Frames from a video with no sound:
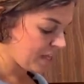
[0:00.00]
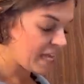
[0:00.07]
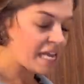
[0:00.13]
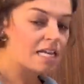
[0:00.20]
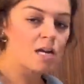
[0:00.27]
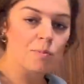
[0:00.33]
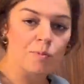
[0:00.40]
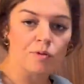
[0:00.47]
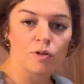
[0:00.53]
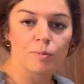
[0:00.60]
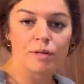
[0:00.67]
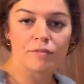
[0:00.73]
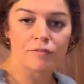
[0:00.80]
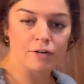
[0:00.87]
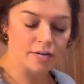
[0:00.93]
heat up a little
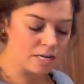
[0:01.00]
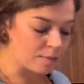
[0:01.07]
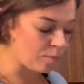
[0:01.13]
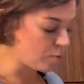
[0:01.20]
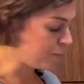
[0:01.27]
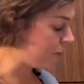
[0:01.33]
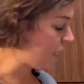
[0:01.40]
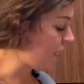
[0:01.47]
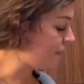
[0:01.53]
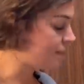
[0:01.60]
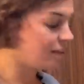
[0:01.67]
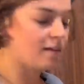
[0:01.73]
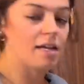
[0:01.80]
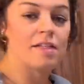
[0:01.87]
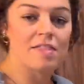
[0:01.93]
bit for a couple minutes
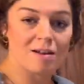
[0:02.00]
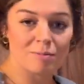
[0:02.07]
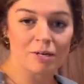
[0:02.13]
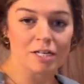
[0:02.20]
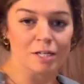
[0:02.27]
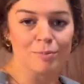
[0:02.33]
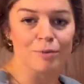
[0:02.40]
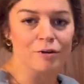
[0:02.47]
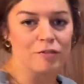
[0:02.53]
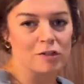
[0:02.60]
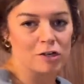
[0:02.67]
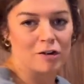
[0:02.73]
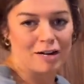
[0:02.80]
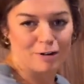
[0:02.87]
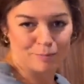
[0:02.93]
and then we're gonna put
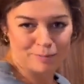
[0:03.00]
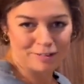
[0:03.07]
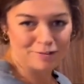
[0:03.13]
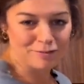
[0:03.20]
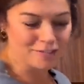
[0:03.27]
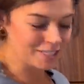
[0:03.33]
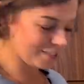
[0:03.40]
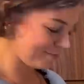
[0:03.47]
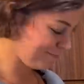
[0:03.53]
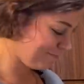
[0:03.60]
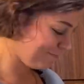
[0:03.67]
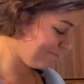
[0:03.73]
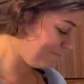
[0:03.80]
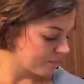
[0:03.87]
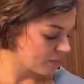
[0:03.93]
the ground beef in.
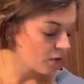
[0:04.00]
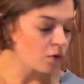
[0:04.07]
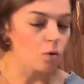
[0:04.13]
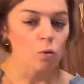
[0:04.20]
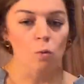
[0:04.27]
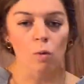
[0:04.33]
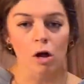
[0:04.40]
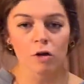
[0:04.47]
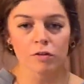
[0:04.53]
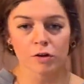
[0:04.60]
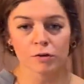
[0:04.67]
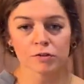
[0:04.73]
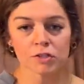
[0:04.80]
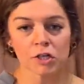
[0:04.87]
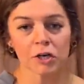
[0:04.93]
While
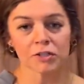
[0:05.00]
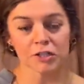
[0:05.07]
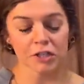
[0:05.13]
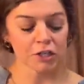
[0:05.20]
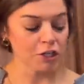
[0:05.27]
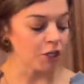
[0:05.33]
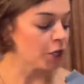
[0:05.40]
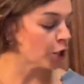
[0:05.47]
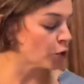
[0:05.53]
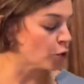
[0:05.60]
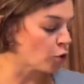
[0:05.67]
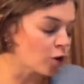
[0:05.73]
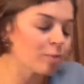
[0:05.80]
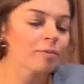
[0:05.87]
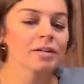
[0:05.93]
those start to cook,
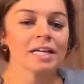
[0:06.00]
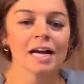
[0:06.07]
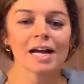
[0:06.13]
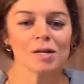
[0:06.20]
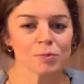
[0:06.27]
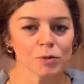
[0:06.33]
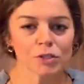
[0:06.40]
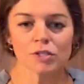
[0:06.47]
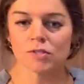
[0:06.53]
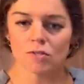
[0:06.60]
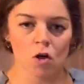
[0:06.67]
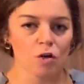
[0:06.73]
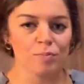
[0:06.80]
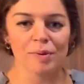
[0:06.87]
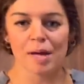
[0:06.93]
normally I would
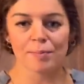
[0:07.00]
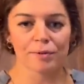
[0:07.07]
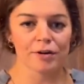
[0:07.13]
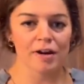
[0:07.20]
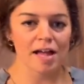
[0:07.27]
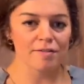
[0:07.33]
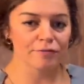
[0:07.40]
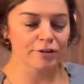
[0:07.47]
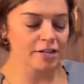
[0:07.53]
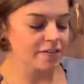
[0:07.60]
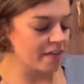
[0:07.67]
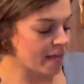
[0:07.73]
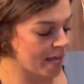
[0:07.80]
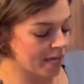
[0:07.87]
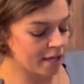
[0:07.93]
salt and pepper
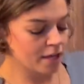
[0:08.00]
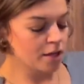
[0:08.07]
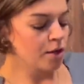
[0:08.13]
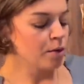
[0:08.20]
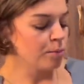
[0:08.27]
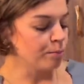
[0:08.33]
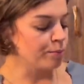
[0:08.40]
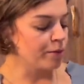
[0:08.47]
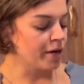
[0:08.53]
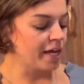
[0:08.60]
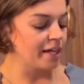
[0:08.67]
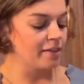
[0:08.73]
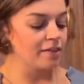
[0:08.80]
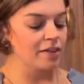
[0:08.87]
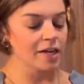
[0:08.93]
everything,
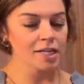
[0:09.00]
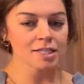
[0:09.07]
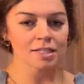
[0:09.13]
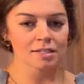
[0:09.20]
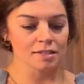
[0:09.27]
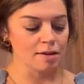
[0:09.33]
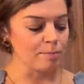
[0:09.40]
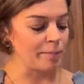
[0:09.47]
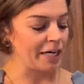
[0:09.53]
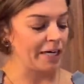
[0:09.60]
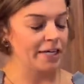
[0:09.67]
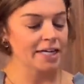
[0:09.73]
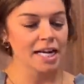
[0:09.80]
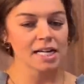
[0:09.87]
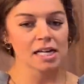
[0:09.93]
but this
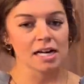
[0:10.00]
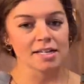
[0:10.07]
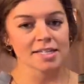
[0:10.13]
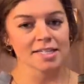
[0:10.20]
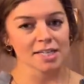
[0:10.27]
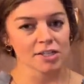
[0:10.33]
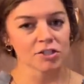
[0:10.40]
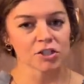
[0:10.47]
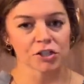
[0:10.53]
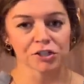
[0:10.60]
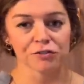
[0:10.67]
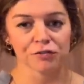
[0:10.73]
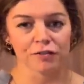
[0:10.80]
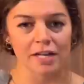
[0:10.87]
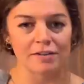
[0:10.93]
marinade has such
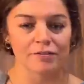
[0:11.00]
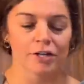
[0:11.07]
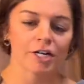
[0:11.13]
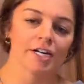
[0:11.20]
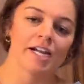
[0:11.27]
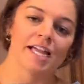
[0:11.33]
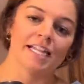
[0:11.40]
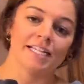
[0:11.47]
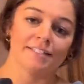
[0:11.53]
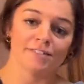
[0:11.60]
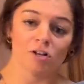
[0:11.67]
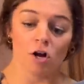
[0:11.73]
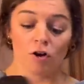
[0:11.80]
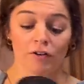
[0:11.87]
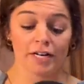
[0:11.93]
good flavor and it's
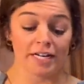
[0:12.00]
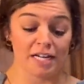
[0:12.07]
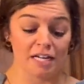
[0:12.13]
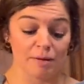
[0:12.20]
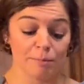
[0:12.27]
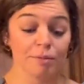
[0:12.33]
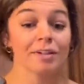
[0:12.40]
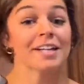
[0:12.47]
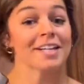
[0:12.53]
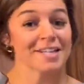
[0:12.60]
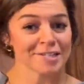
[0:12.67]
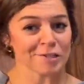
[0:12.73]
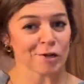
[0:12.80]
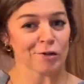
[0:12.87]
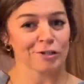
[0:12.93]
already
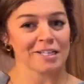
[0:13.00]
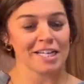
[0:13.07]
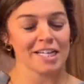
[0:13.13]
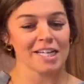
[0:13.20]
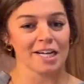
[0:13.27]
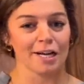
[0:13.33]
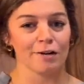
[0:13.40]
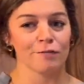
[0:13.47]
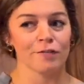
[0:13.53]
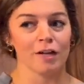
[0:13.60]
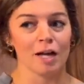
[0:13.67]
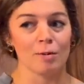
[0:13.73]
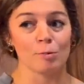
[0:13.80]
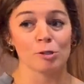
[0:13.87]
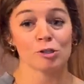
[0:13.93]
plenty salty enough,
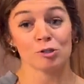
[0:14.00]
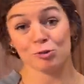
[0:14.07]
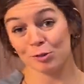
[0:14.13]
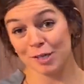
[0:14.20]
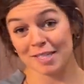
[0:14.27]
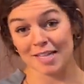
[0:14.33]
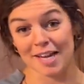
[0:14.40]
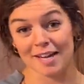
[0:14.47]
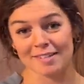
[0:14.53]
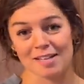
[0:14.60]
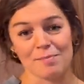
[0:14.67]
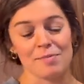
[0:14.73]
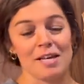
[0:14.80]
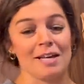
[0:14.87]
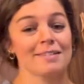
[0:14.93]
um, which is really saying
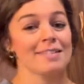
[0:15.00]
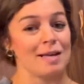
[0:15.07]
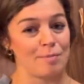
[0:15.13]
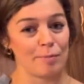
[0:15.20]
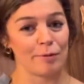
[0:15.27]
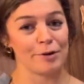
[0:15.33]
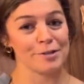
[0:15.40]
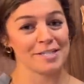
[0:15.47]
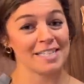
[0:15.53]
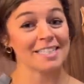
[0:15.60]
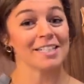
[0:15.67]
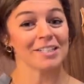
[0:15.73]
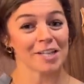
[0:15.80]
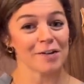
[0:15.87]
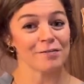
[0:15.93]
something because I'm a person
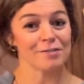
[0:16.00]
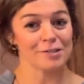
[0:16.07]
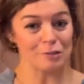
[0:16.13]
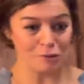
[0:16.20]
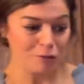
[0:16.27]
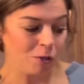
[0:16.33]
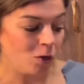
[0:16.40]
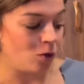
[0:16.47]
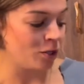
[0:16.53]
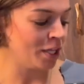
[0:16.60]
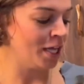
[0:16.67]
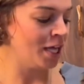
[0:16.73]
that loves their salt.